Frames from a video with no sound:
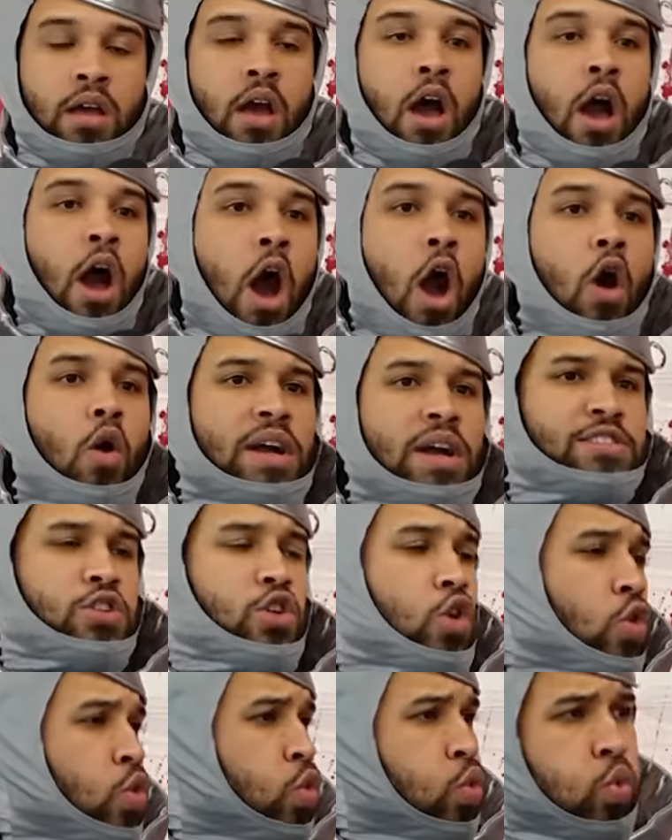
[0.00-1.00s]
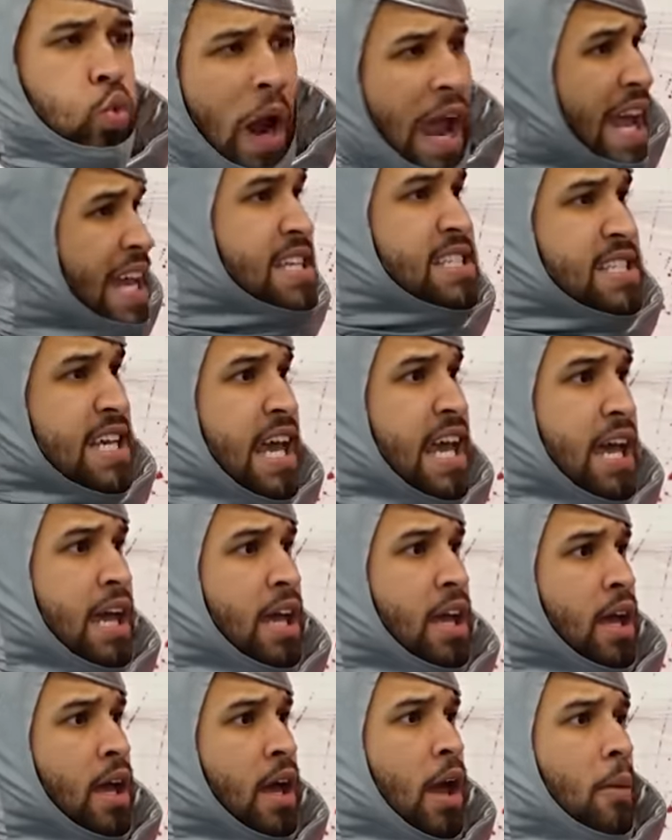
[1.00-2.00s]
book. Oh, it's crazy?
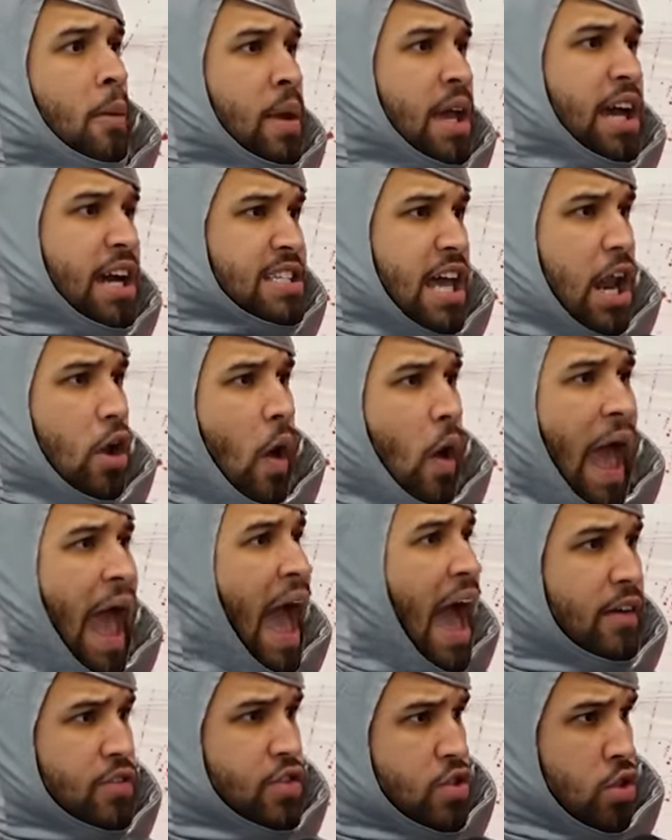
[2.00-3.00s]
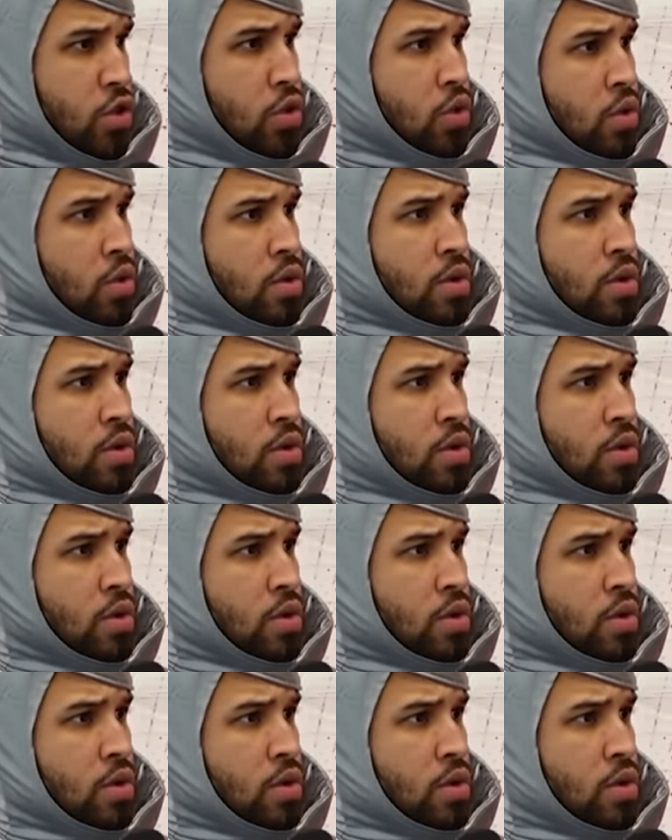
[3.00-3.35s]
Because I don't have to.